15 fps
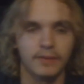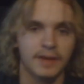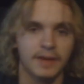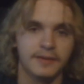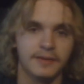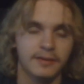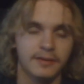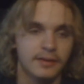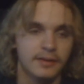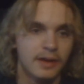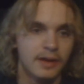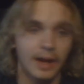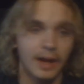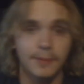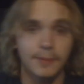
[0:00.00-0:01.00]

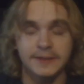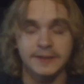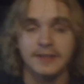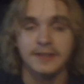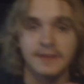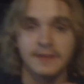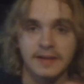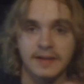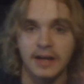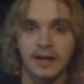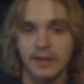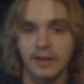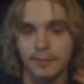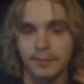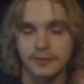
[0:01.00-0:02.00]
I personally think that
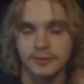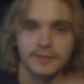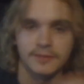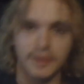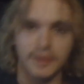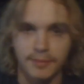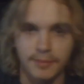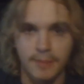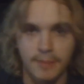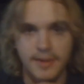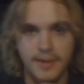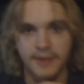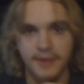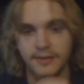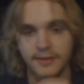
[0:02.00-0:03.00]
Allah put something in my
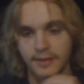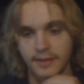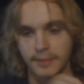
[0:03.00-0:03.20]
mind